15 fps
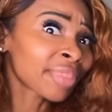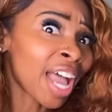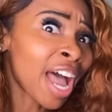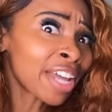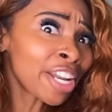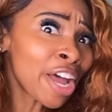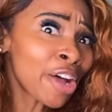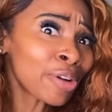
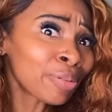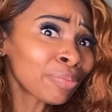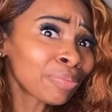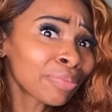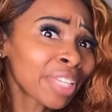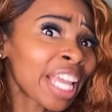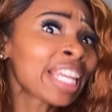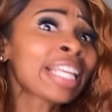I know.
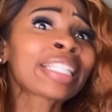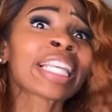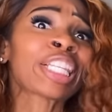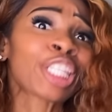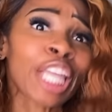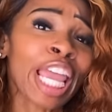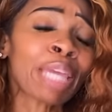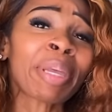And it's
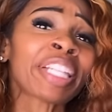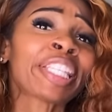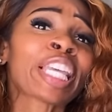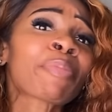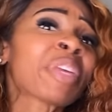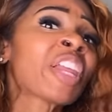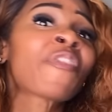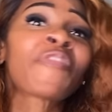a shame it
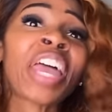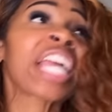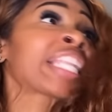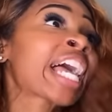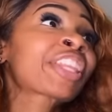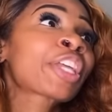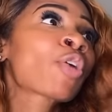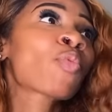took me to fake
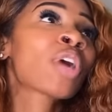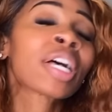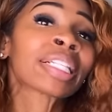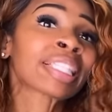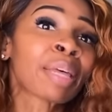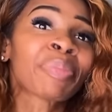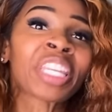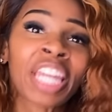like there
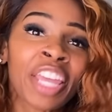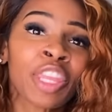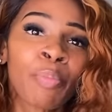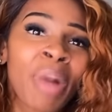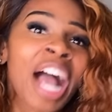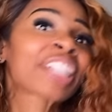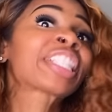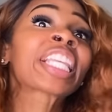was something in the
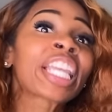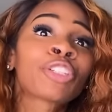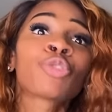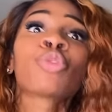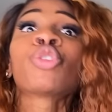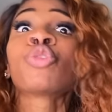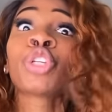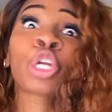box to get you
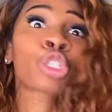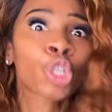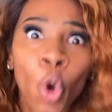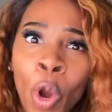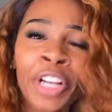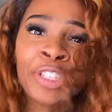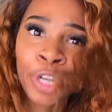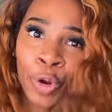to do your chores